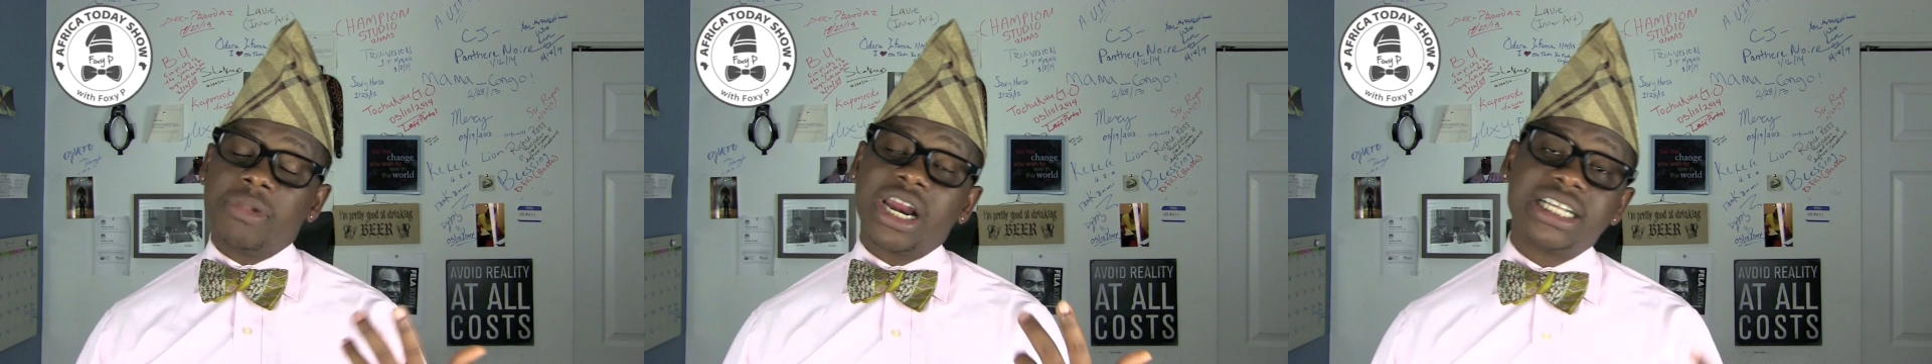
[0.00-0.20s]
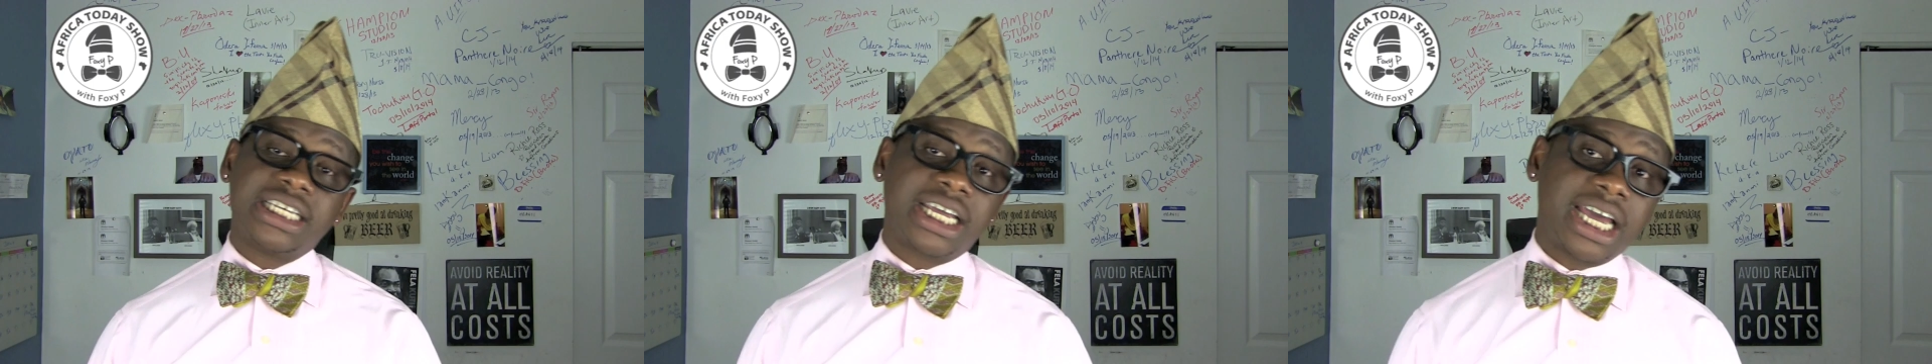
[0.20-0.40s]

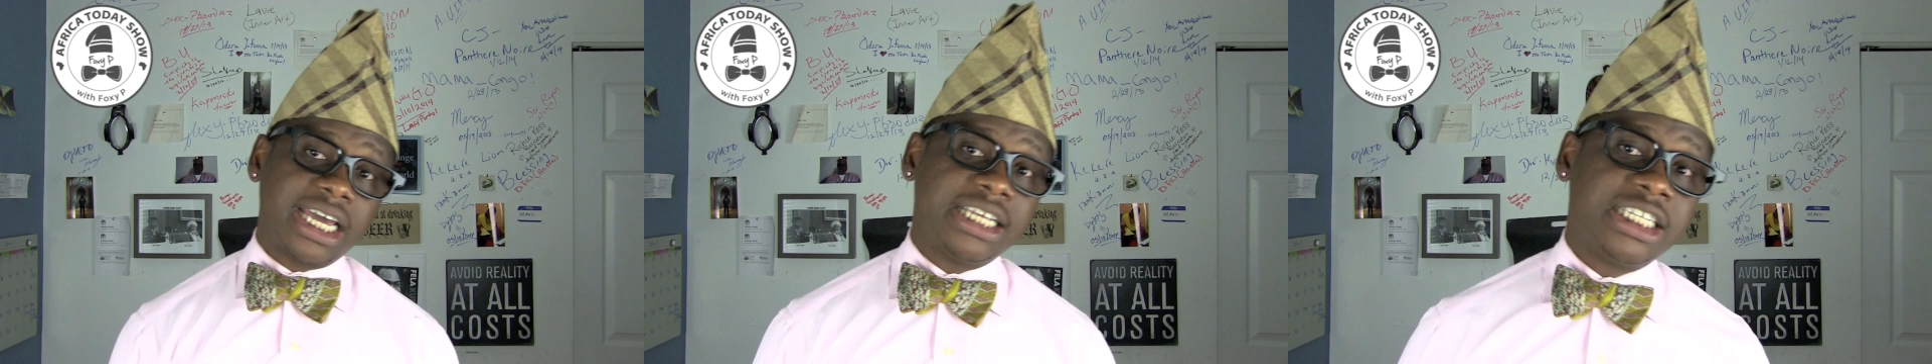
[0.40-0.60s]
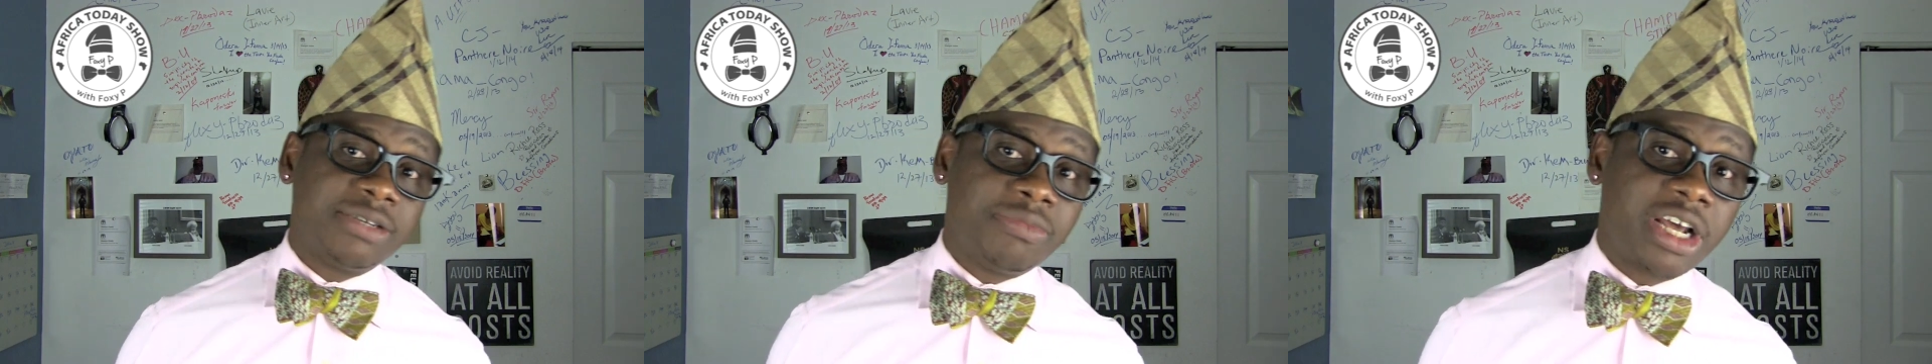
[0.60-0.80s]
Man, I take
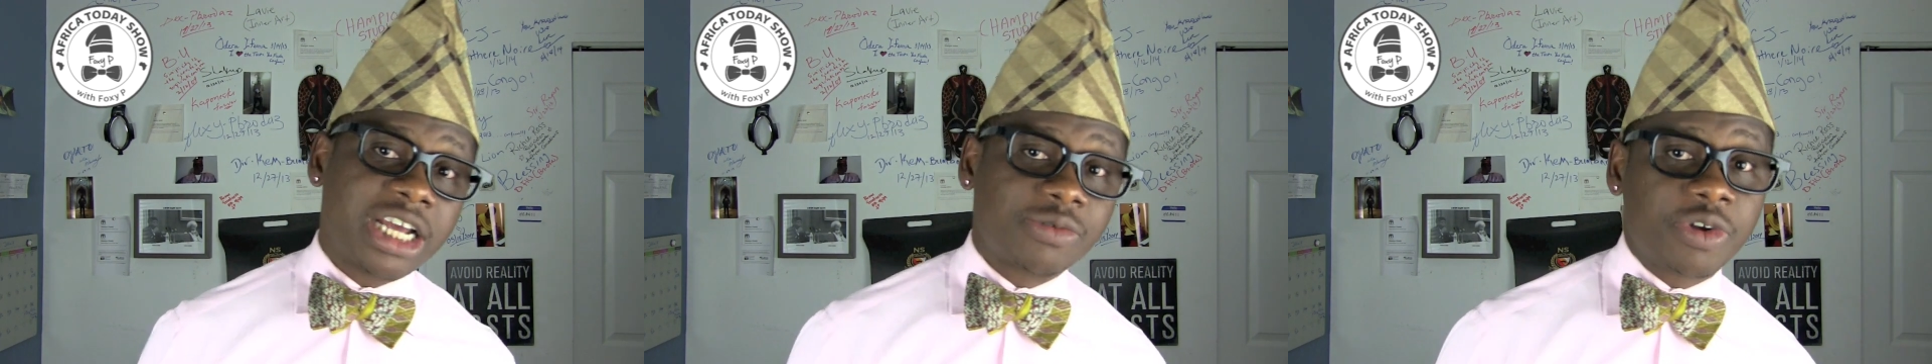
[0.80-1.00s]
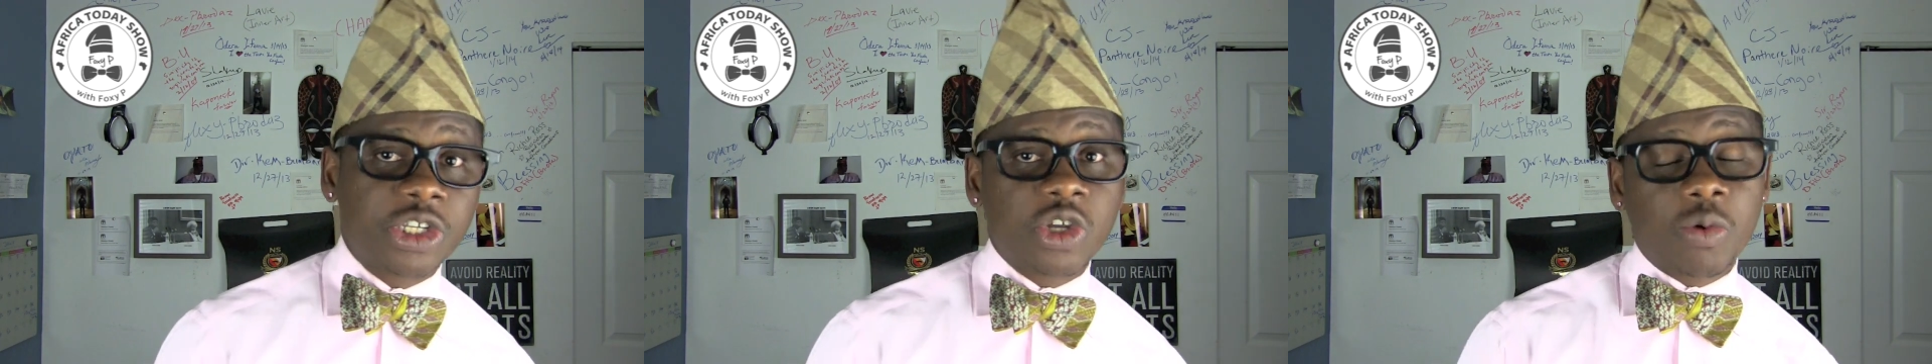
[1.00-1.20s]
it easy, man.
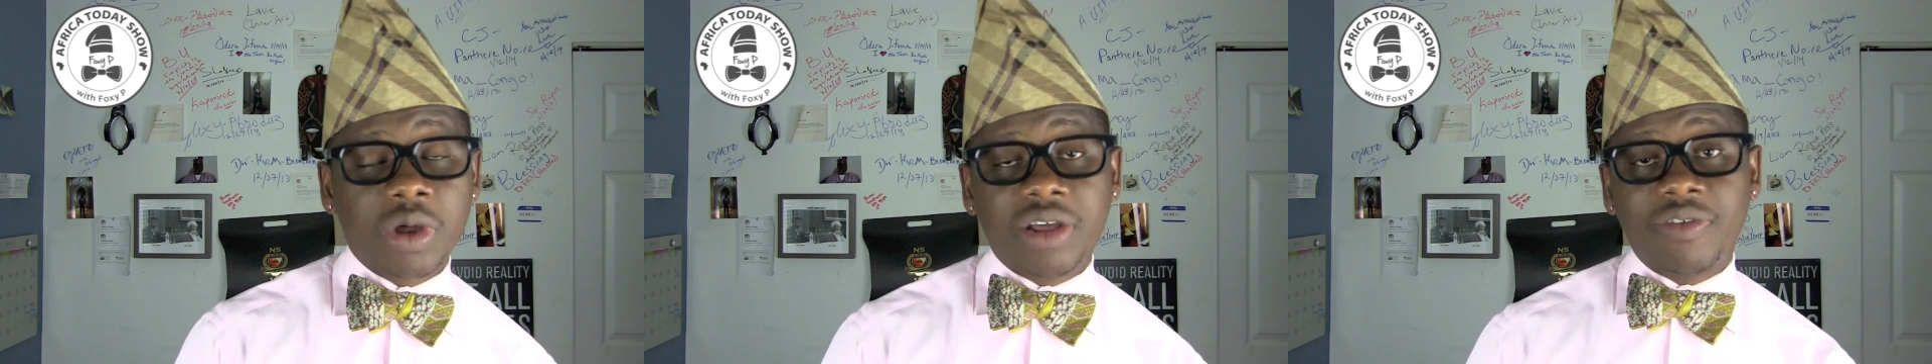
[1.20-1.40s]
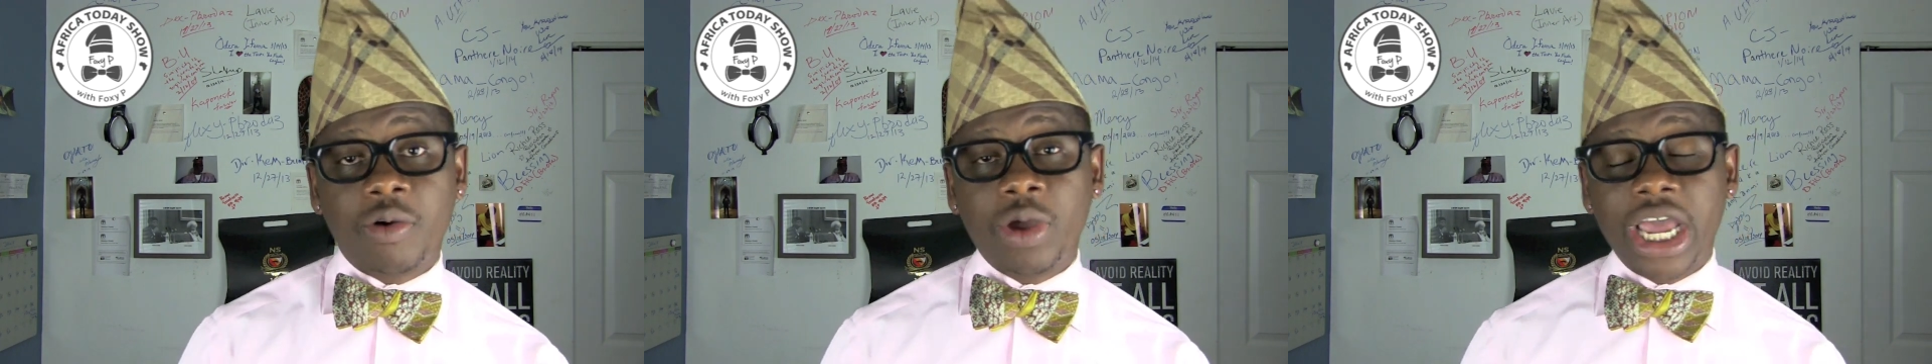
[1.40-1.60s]
As we talk
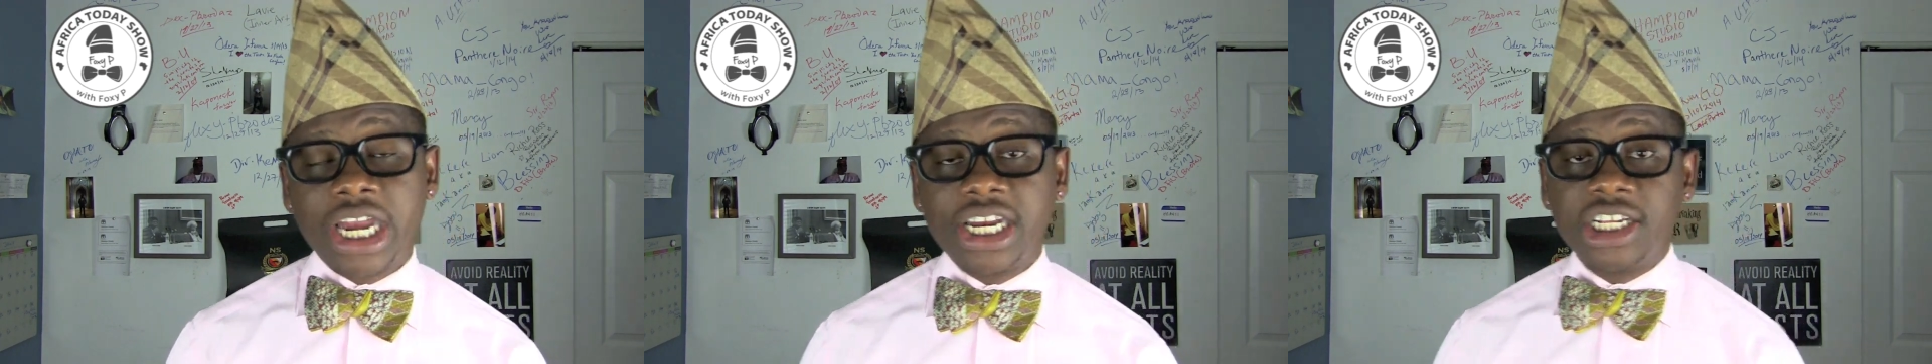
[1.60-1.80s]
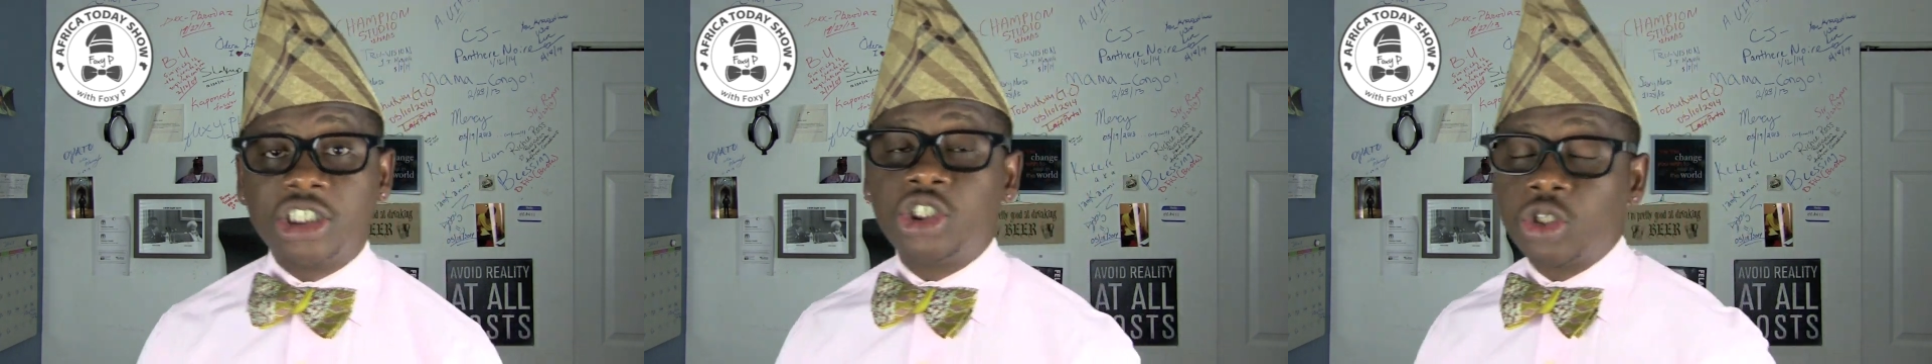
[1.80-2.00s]
whenever we
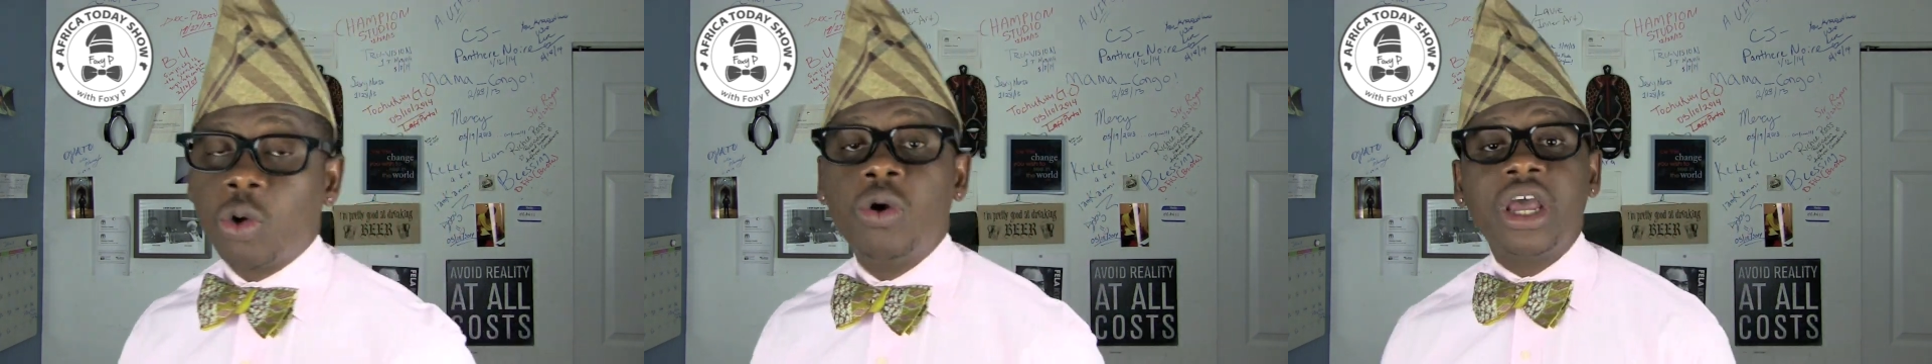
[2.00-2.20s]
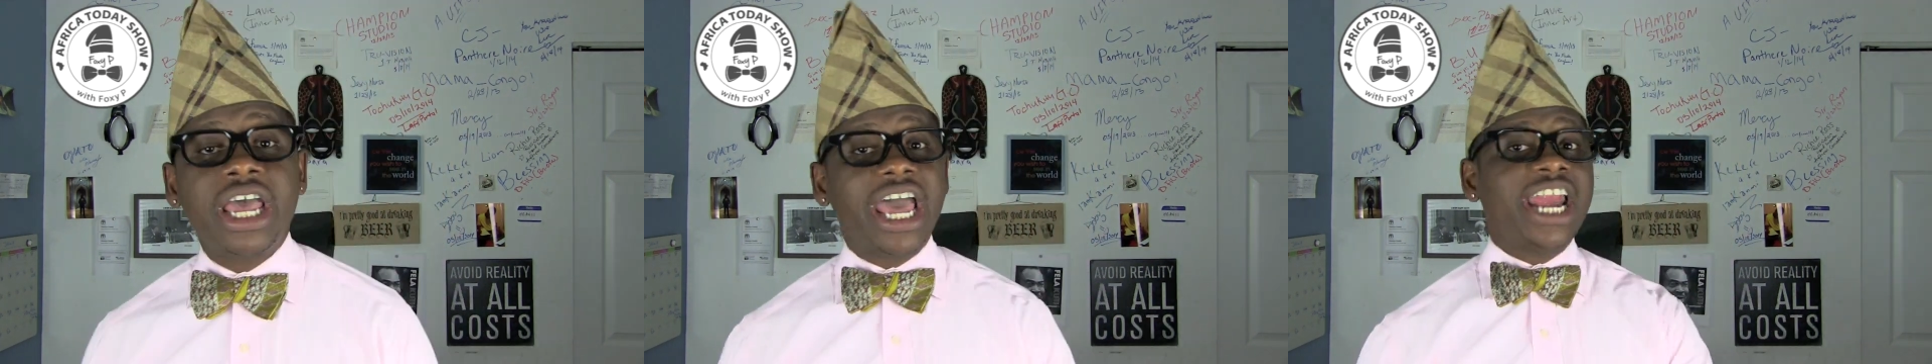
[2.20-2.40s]
end this show.